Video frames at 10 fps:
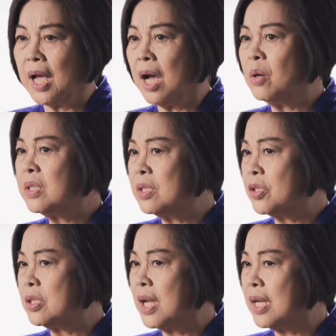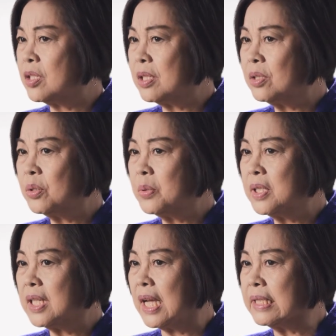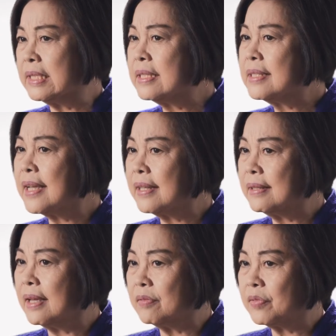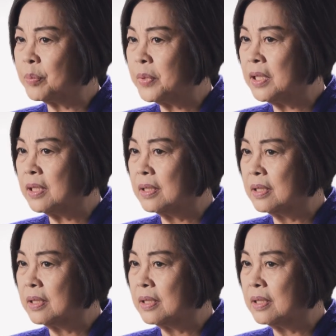How did she actually do it? I didn't get that from her.